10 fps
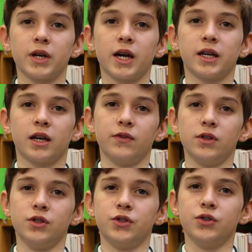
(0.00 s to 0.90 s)
We get
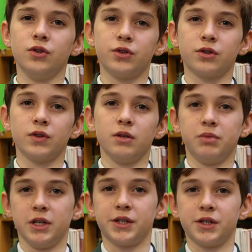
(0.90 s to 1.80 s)
given 2 to 3
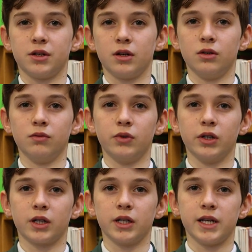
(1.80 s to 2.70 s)
pieces of
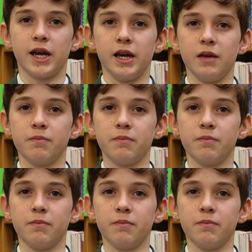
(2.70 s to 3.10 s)
homework a day.